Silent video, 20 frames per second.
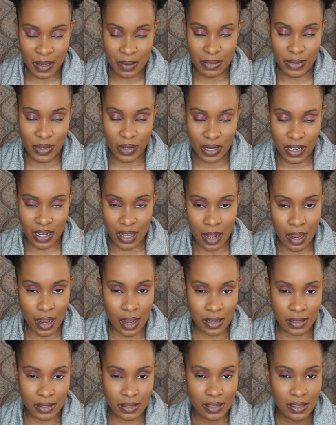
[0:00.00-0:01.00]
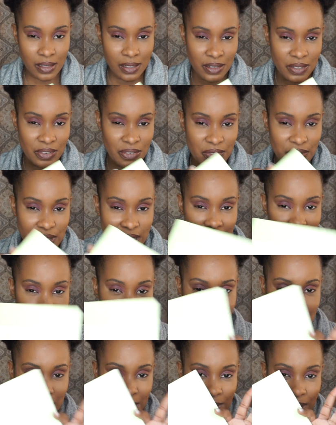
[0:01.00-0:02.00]
be on the hunt for this
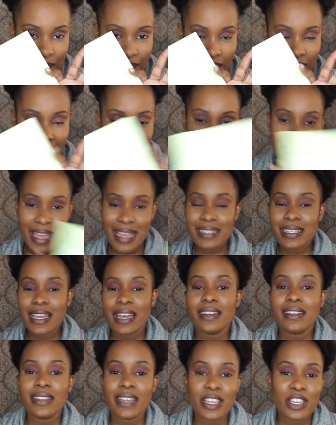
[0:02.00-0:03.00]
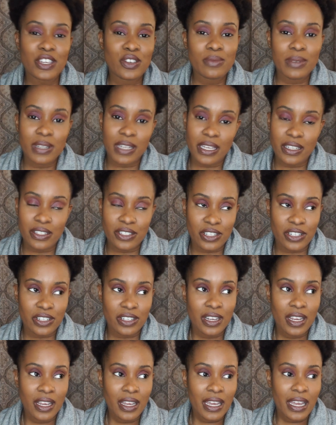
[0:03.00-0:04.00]
in a way. It's kind of like human nature.
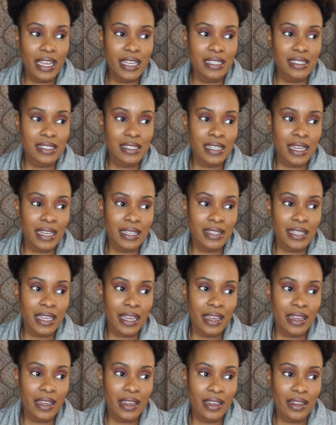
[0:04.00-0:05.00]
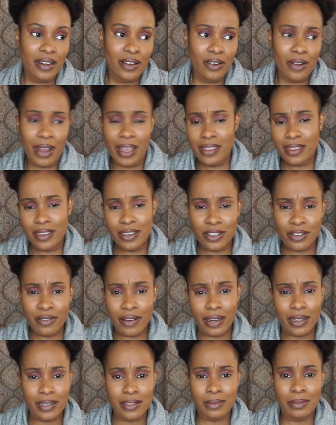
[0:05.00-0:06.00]
It's not that, oh, I think you're
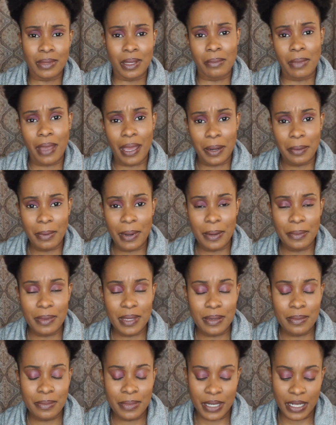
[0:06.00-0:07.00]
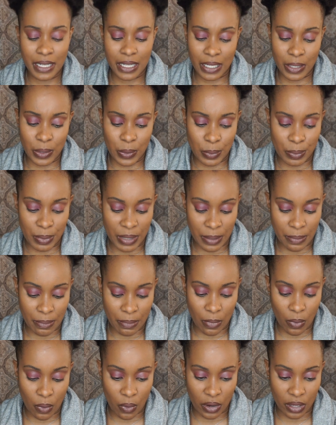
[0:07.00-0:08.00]
writing something bad about me, but it'll be
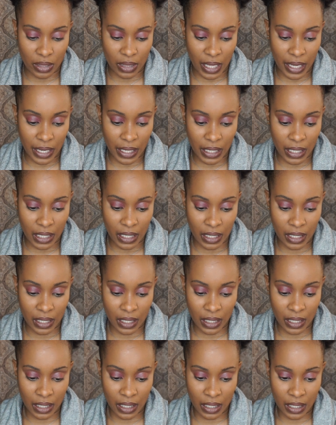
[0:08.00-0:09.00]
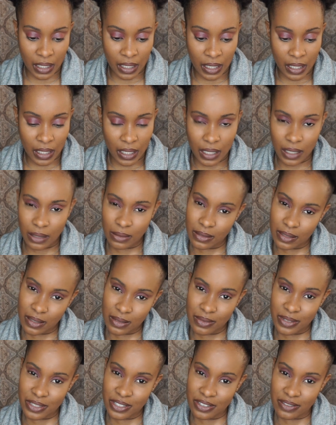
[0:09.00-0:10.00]
more like I wonder
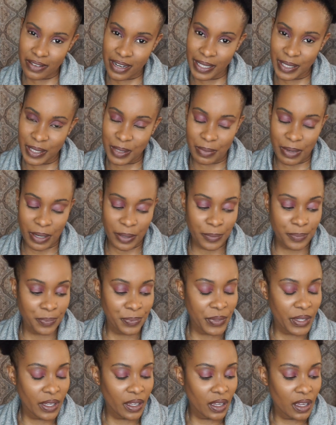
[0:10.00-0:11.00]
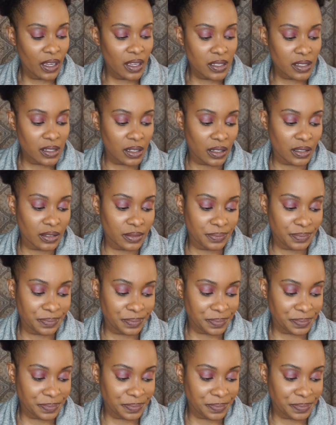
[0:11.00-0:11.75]
what you're writing about. So